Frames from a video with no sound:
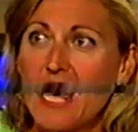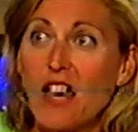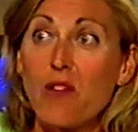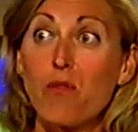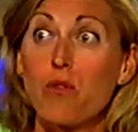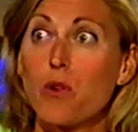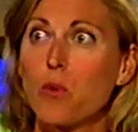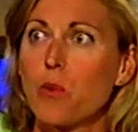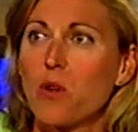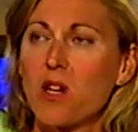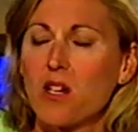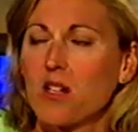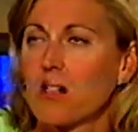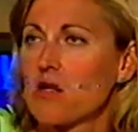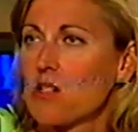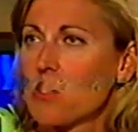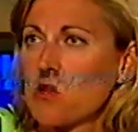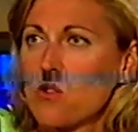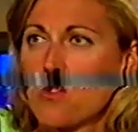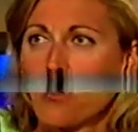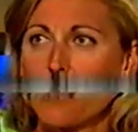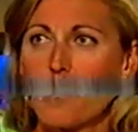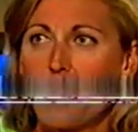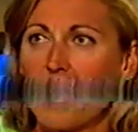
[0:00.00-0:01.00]
everywhere
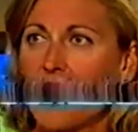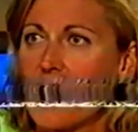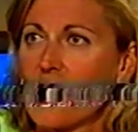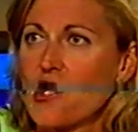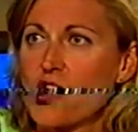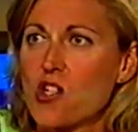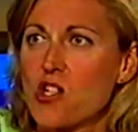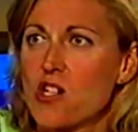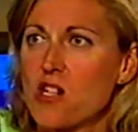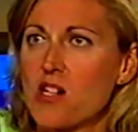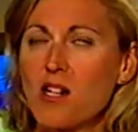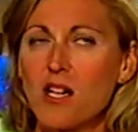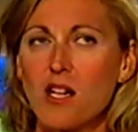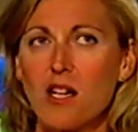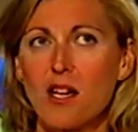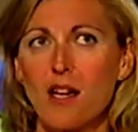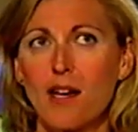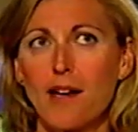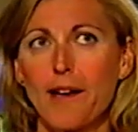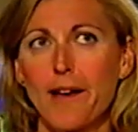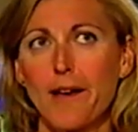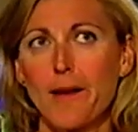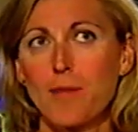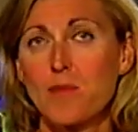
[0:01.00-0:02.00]
Europe, Asia,
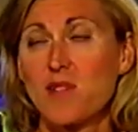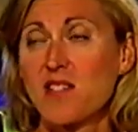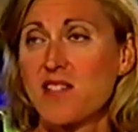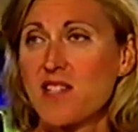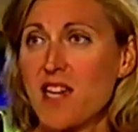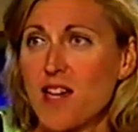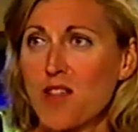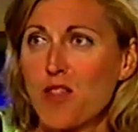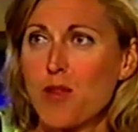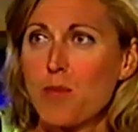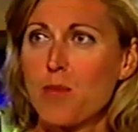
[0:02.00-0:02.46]
um, South